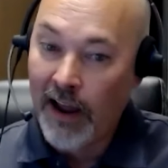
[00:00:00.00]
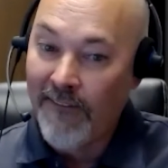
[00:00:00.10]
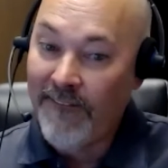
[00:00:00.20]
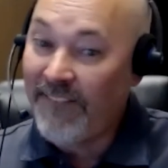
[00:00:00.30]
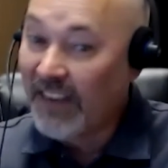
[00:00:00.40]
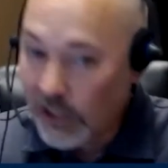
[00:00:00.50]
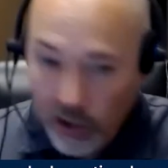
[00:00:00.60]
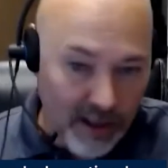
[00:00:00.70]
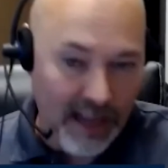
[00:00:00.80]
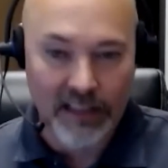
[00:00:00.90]

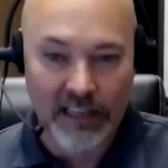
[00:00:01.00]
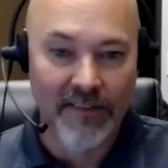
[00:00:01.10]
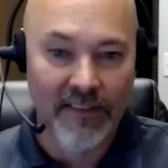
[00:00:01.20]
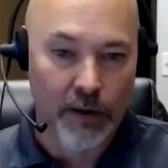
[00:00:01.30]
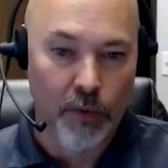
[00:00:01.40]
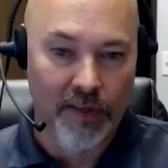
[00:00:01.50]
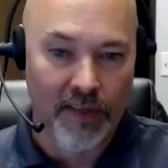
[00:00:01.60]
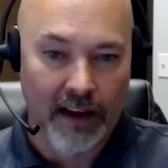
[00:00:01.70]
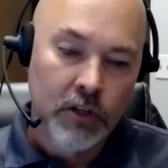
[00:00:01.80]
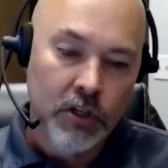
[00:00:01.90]
physical activity with
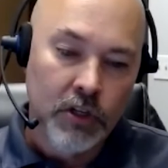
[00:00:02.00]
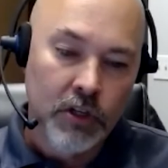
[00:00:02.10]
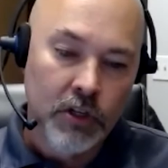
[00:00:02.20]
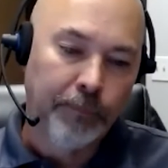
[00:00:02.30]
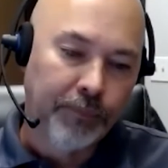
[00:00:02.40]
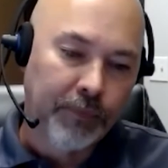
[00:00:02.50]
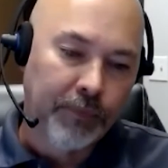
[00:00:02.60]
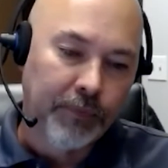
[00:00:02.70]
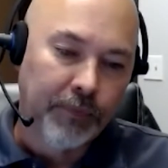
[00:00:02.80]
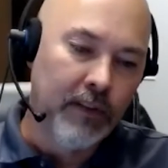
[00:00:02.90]
that. So
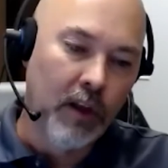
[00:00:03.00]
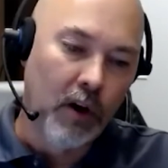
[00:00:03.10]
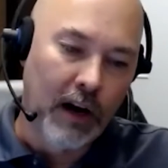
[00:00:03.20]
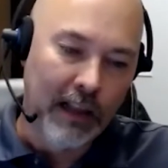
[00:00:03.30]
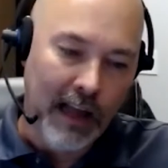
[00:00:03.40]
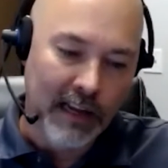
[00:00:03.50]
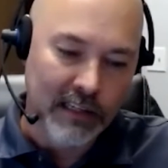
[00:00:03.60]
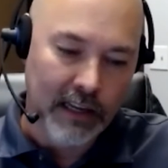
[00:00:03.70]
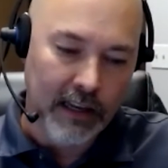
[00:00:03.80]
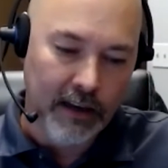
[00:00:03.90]
even though I
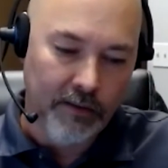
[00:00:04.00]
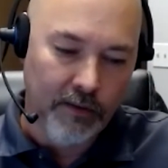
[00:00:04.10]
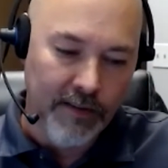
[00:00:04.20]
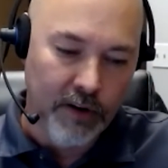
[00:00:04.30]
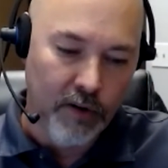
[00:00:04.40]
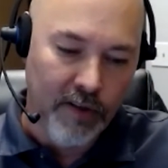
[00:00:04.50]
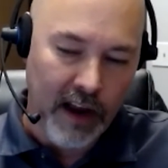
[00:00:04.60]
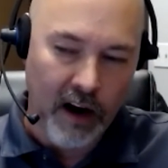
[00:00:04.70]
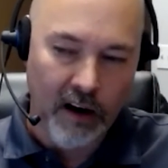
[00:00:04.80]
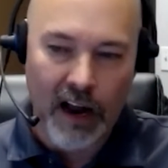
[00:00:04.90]
lost revenue
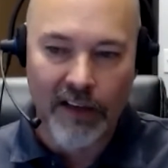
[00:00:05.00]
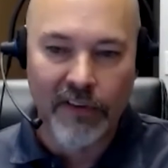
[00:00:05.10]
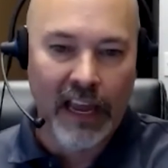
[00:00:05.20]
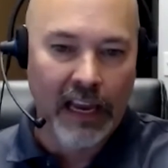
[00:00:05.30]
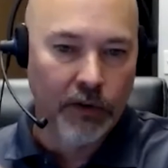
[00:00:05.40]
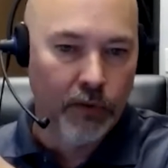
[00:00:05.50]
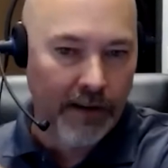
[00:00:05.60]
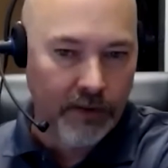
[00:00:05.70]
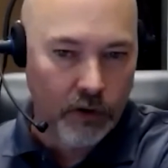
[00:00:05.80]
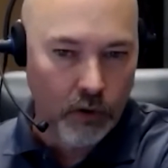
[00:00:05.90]
there, I've gained
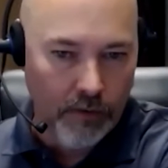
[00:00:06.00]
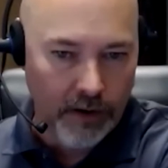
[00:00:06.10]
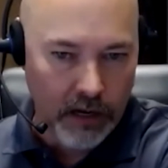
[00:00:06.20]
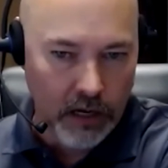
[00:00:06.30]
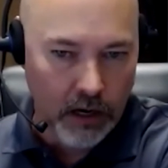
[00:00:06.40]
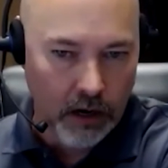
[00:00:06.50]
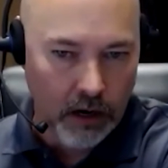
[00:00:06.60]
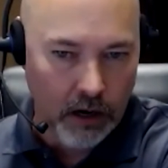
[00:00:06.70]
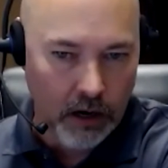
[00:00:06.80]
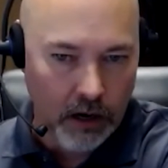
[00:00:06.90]
revenue over here.
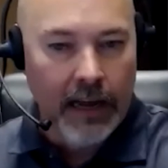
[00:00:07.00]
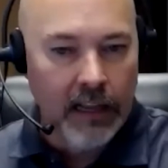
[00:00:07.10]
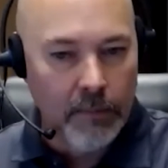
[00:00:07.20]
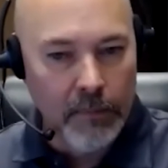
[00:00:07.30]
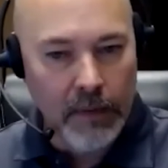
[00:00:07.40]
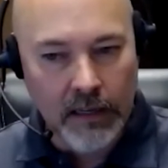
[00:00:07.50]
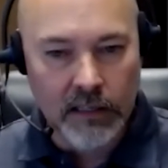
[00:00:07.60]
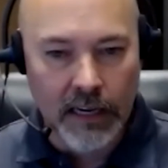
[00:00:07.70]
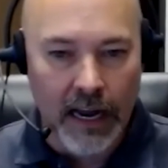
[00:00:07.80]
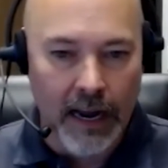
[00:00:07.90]
And in the
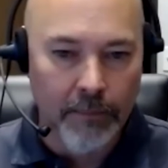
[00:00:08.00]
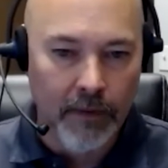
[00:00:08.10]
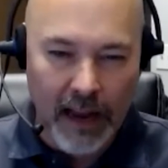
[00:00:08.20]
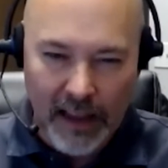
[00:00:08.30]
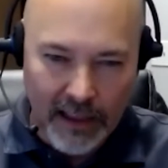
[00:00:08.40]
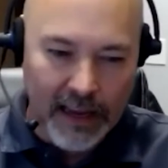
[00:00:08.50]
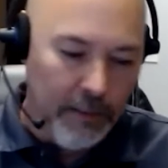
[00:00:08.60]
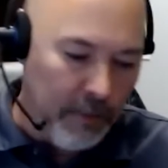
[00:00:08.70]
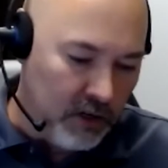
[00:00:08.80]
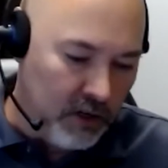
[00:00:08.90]
meantime, like I
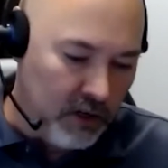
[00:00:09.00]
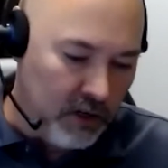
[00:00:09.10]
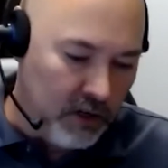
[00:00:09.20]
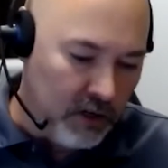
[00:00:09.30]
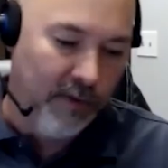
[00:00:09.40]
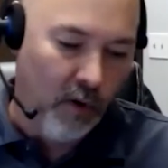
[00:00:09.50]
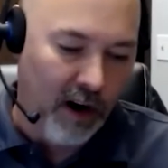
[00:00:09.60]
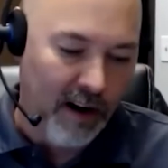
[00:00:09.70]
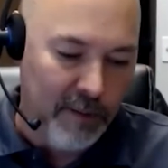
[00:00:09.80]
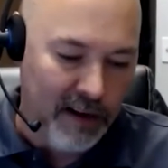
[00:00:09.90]
mentioned to you before,
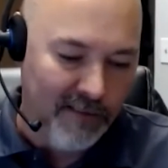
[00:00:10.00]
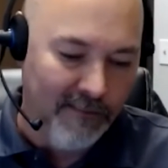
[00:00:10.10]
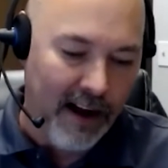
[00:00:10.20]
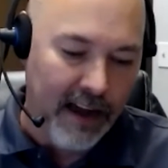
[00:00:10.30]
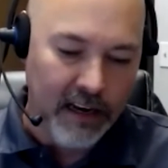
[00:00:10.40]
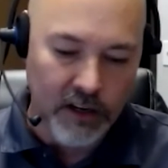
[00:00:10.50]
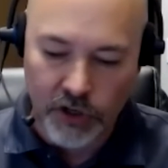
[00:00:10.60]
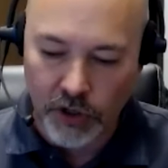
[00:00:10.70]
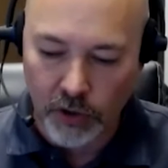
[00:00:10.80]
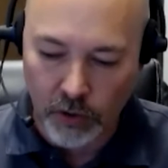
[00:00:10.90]
I've been invited
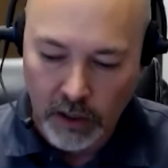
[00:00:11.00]
to